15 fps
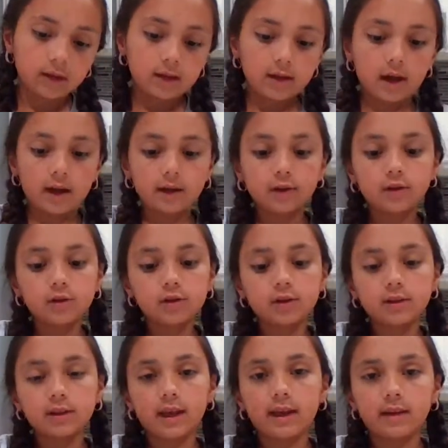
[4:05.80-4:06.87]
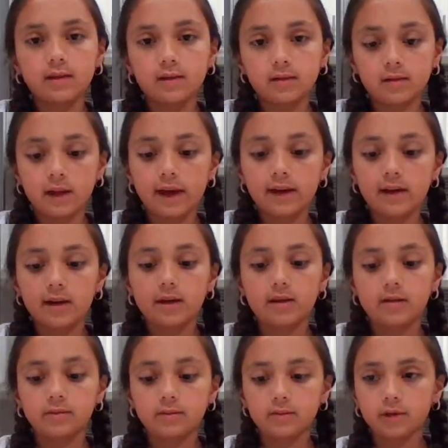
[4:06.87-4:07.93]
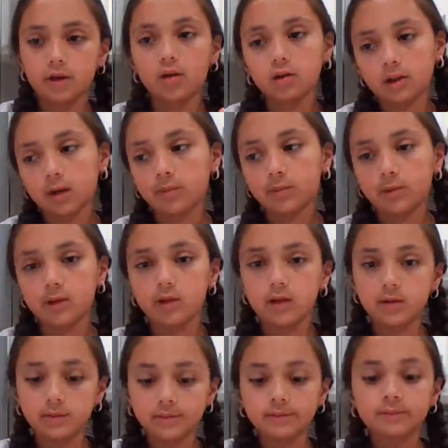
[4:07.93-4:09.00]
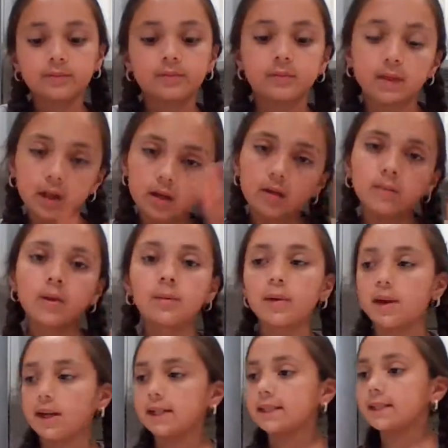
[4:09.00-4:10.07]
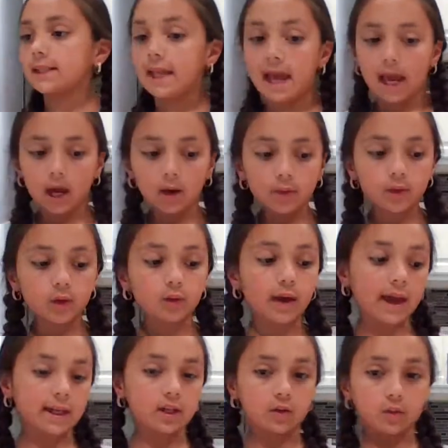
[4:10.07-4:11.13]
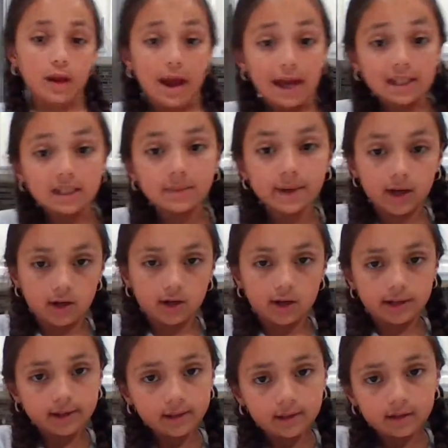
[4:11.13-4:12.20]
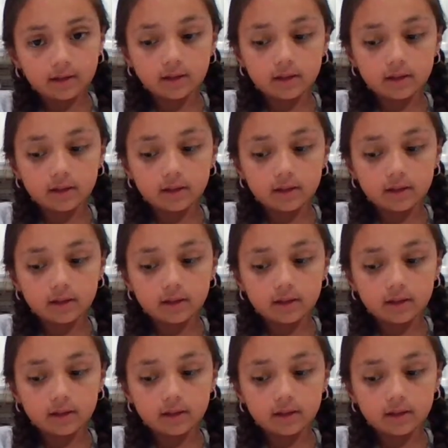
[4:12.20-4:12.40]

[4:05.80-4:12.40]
Now you can just let it go on top of the blueberries. Now you get your raspberries.